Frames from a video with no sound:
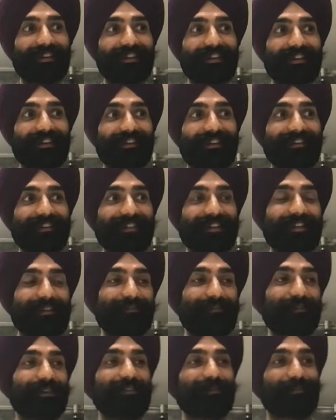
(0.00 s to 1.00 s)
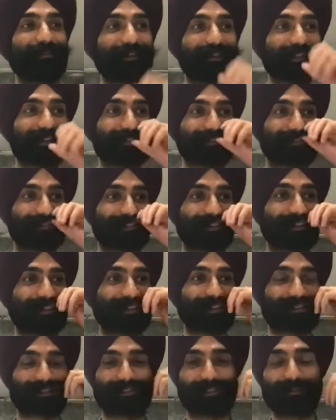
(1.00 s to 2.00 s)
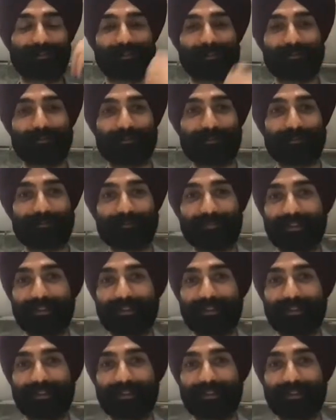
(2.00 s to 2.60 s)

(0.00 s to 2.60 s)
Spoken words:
it's funny because like some